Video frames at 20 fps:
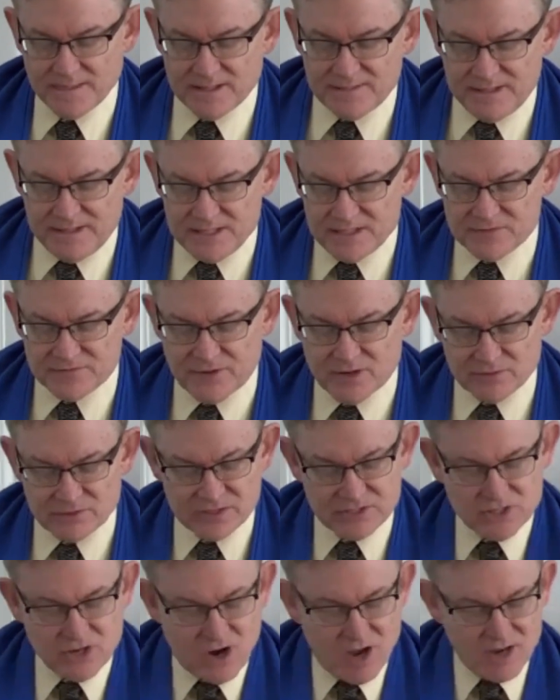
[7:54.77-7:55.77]
These
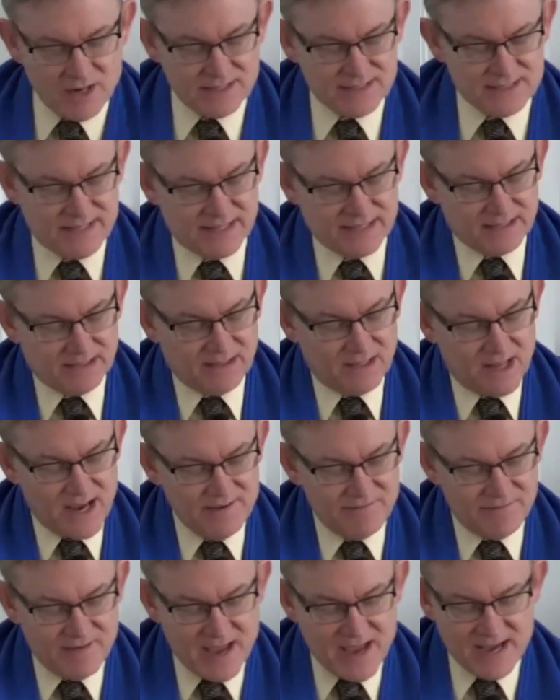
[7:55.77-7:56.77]
folks taught us that
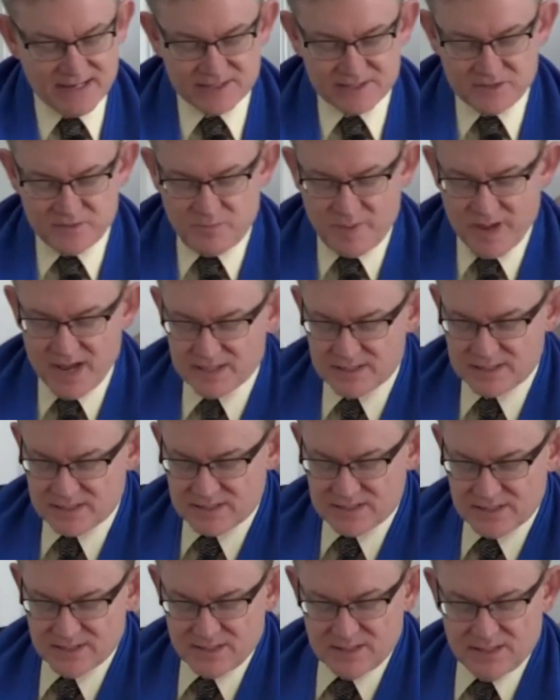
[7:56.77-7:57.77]
life at its
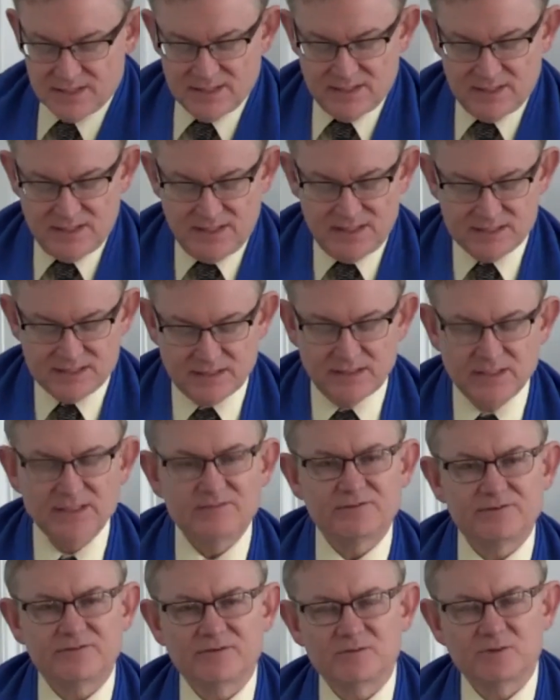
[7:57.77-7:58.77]
best is
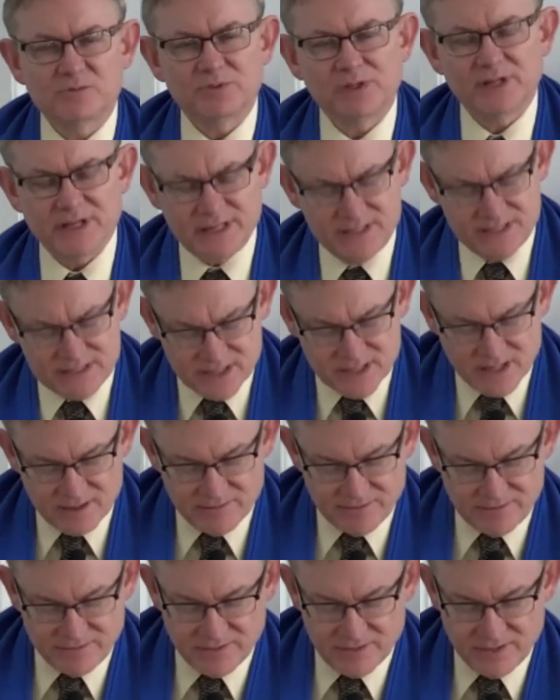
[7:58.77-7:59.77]
lived from a place
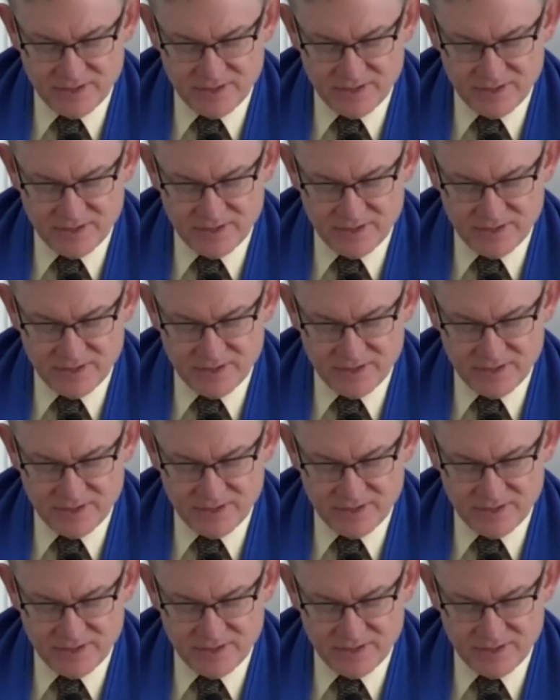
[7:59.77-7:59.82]
of